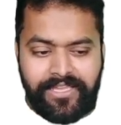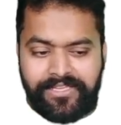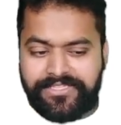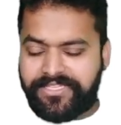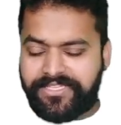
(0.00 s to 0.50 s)

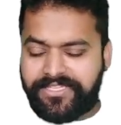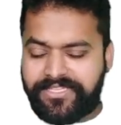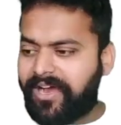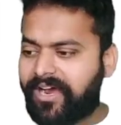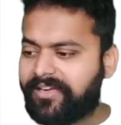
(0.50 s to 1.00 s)

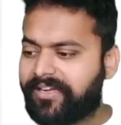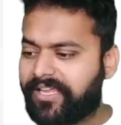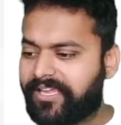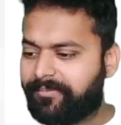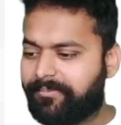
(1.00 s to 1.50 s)
system
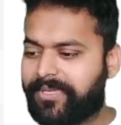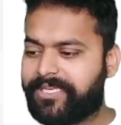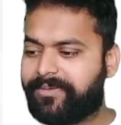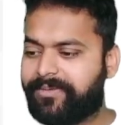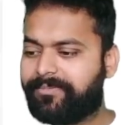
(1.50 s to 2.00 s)
hardening,
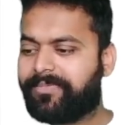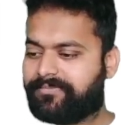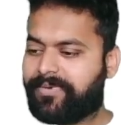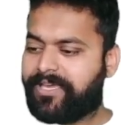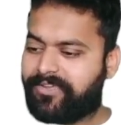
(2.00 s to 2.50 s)
minimize
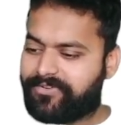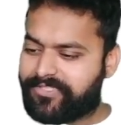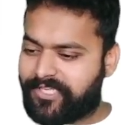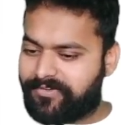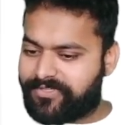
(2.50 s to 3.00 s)

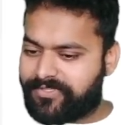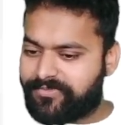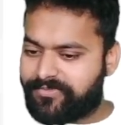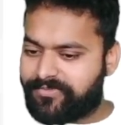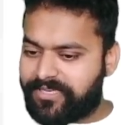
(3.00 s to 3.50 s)
microservice
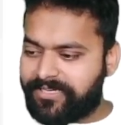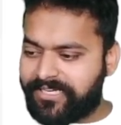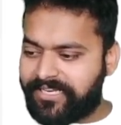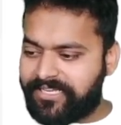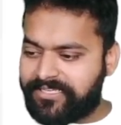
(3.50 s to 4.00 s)

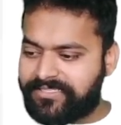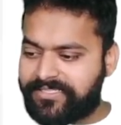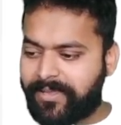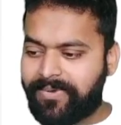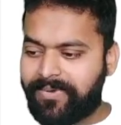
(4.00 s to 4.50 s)
vulnerability,
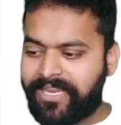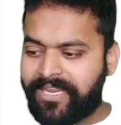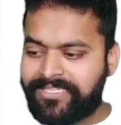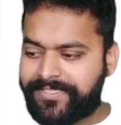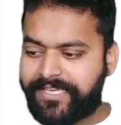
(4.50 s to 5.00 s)
supply
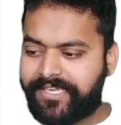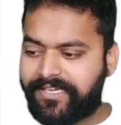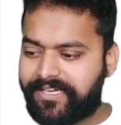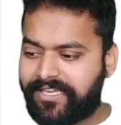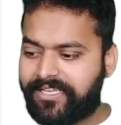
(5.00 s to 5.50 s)
chain
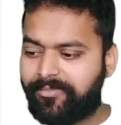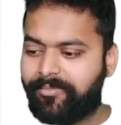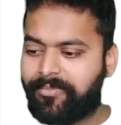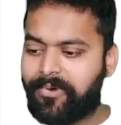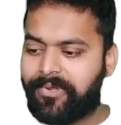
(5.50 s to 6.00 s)
security,
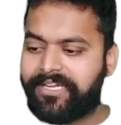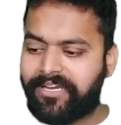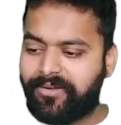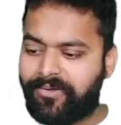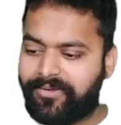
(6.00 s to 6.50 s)

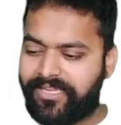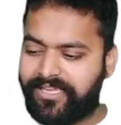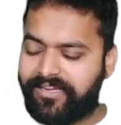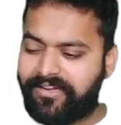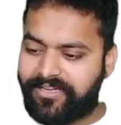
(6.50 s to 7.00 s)
monitoring
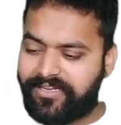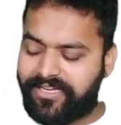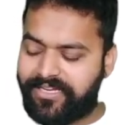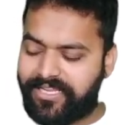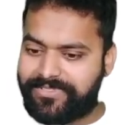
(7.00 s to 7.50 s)
logging and
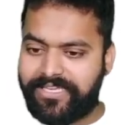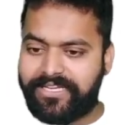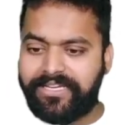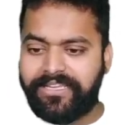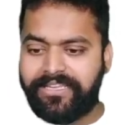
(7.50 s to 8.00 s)
runtime
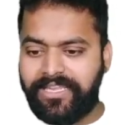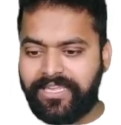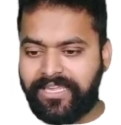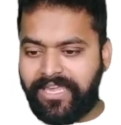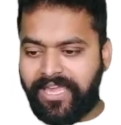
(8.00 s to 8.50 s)
security.
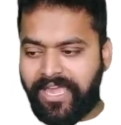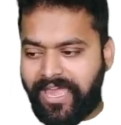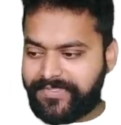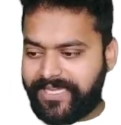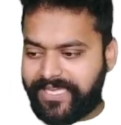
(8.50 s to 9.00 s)

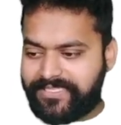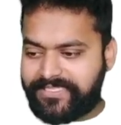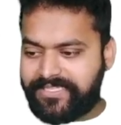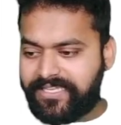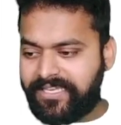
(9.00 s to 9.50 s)
As we can
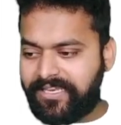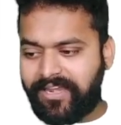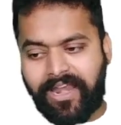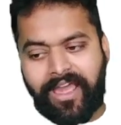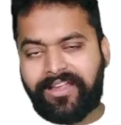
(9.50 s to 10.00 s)
see
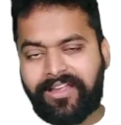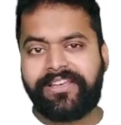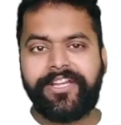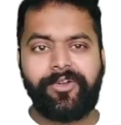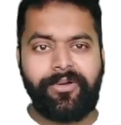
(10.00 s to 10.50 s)
last
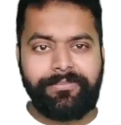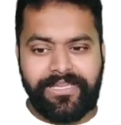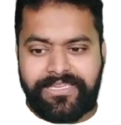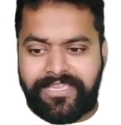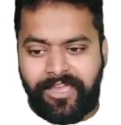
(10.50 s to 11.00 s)
three
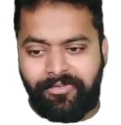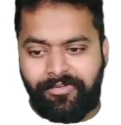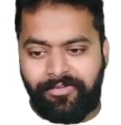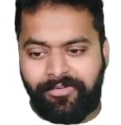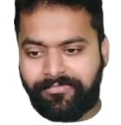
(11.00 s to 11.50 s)
topics have
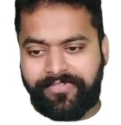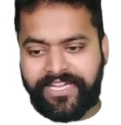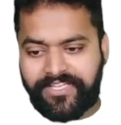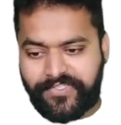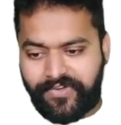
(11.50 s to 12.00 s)

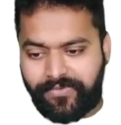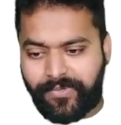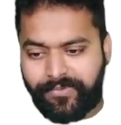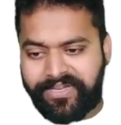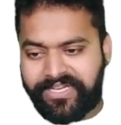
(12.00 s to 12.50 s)
weightage of
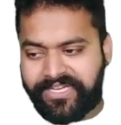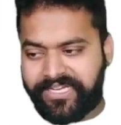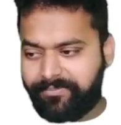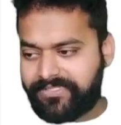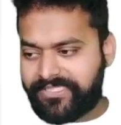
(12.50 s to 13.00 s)

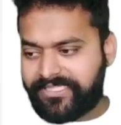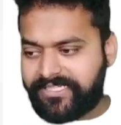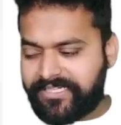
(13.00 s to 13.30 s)
20%